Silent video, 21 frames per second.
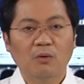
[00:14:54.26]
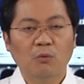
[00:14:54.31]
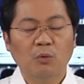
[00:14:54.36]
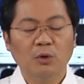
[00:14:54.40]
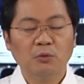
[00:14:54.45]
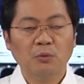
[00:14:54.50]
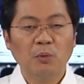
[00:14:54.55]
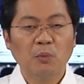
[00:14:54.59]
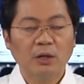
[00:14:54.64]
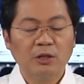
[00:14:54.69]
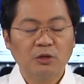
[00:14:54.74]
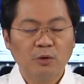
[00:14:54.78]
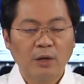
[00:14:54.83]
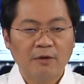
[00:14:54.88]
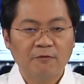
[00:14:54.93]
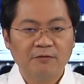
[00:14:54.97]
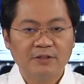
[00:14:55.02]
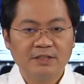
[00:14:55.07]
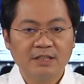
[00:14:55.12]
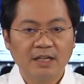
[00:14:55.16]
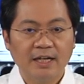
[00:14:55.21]
what we want to
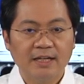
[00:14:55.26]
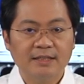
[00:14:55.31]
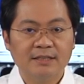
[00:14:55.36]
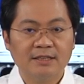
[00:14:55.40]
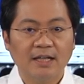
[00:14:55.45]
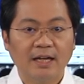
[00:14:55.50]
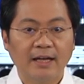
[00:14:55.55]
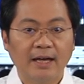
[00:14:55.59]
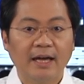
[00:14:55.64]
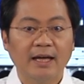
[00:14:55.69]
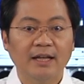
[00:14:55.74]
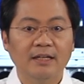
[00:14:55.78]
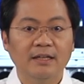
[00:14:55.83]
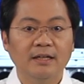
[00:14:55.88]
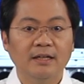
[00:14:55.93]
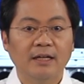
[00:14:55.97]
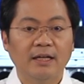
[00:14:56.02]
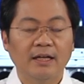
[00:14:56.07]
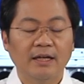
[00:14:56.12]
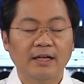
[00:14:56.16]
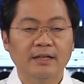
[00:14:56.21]
emphasize again
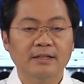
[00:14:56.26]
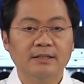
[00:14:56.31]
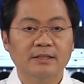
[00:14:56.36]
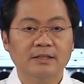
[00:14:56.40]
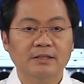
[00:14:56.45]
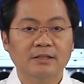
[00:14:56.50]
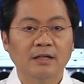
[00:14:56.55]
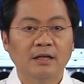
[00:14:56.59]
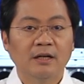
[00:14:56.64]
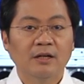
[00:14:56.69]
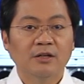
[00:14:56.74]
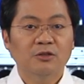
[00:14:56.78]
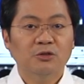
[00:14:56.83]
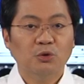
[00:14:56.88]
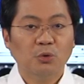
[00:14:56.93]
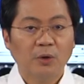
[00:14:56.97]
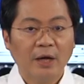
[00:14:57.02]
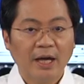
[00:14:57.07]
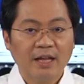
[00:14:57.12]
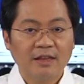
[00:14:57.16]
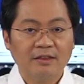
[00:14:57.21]
is
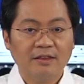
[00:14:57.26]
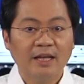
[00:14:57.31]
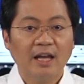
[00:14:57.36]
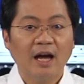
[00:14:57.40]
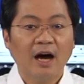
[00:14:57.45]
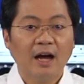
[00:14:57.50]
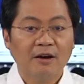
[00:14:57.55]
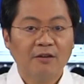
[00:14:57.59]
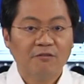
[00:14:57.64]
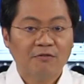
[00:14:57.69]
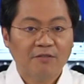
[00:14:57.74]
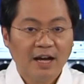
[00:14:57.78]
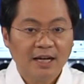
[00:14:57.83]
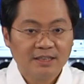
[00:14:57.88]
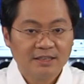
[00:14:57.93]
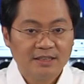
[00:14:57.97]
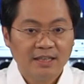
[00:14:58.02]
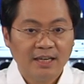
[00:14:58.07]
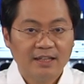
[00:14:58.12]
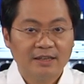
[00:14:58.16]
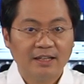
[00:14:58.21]
to get the
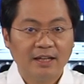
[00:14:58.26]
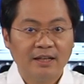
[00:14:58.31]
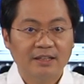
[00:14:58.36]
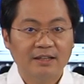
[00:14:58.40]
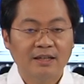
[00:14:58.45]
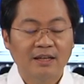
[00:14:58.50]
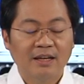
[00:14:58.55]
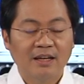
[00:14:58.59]
unvaccinated